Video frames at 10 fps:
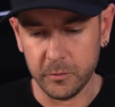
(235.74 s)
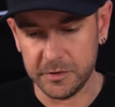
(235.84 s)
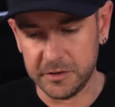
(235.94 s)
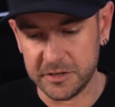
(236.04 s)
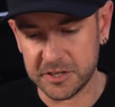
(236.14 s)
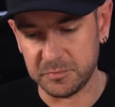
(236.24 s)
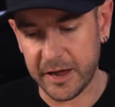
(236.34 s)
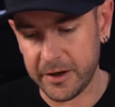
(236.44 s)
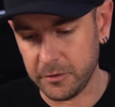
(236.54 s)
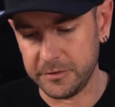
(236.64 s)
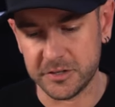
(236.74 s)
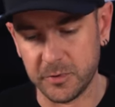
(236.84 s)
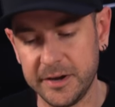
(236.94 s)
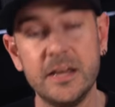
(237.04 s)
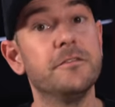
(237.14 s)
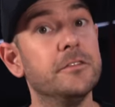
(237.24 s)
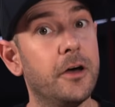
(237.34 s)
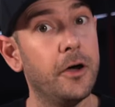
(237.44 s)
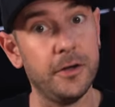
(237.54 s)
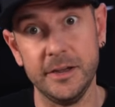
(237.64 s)
with the display on this one, even
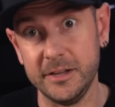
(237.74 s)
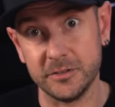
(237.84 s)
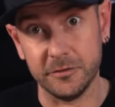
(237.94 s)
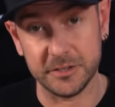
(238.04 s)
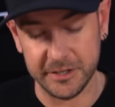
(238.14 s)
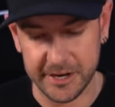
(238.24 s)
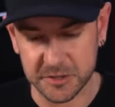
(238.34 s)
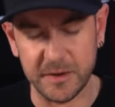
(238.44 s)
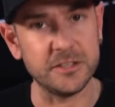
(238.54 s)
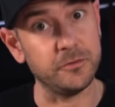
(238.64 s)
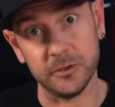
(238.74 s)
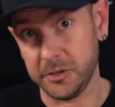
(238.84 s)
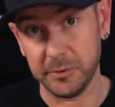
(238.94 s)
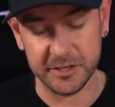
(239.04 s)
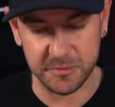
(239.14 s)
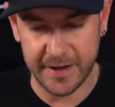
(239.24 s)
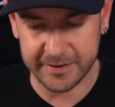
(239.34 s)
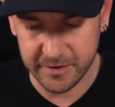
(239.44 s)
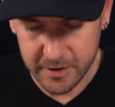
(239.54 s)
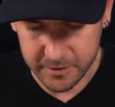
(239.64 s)
though it is obviously an expensive wheel and you would
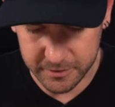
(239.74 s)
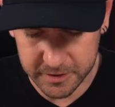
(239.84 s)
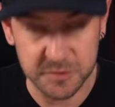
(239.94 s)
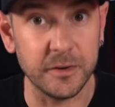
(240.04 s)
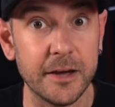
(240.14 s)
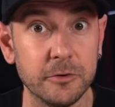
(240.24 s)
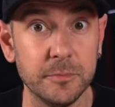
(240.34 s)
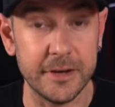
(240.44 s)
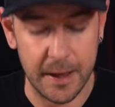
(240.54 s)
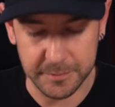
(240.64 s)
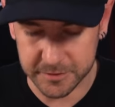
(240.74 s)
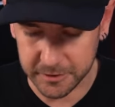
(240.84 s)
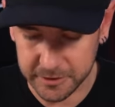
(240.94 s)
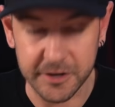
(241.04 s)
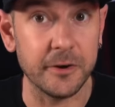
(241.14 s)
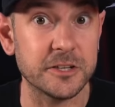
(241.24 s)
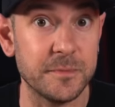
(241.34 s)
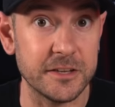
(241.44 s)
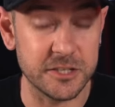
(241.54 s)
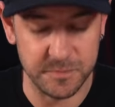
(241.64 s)
expect that the display would be absolutely no
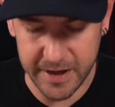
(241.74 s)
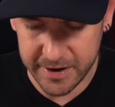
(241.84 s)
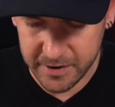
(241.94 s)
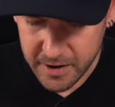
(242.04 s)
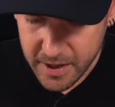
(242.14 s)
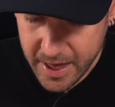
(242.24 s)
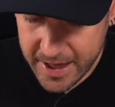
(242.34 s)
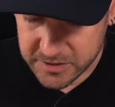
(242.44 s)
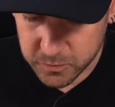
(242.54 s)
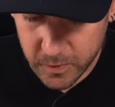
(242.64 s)
expense spared as